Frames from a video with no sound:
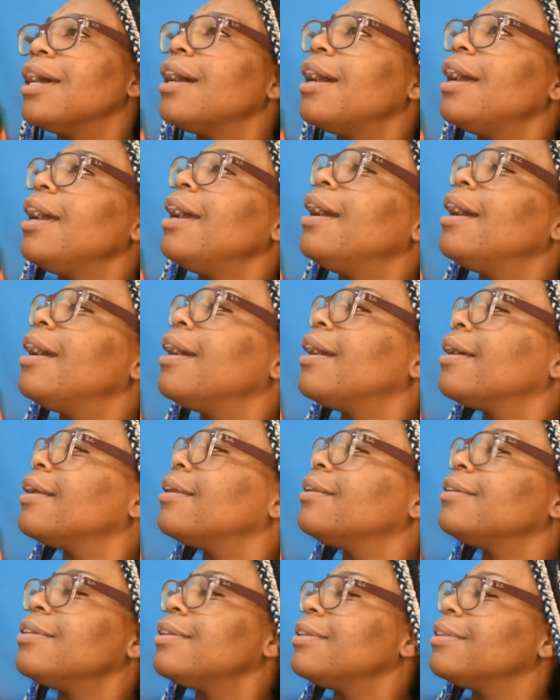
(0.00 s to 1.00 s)

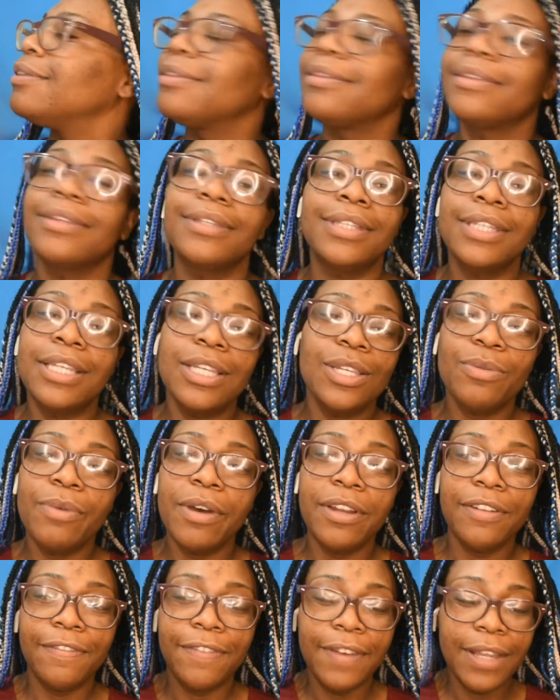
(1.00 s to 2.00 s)
and just
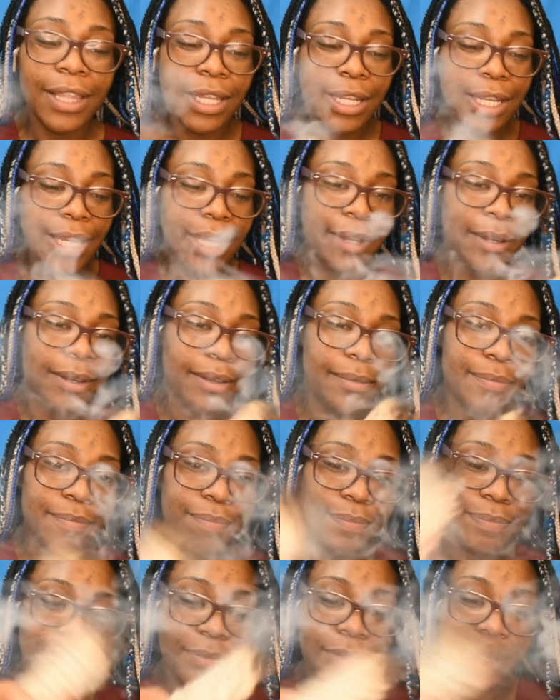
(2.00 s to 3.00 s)
wasn't feeling
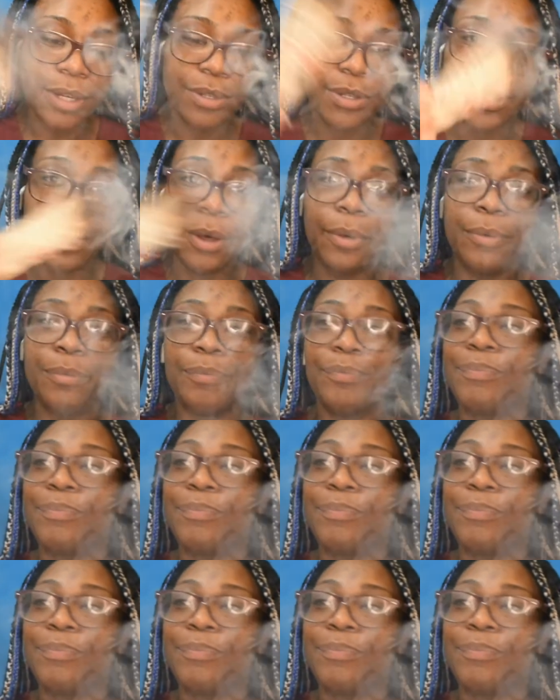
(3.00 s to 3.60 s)
it. So,